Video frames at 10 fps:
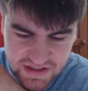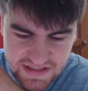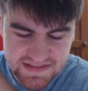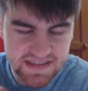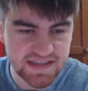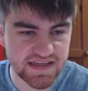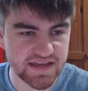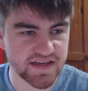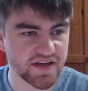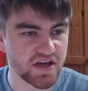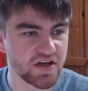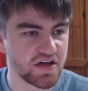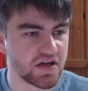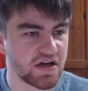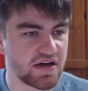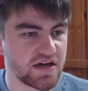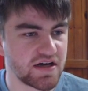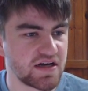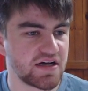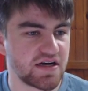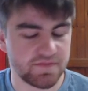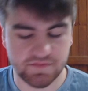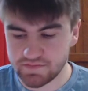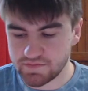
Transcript: you can see here, um,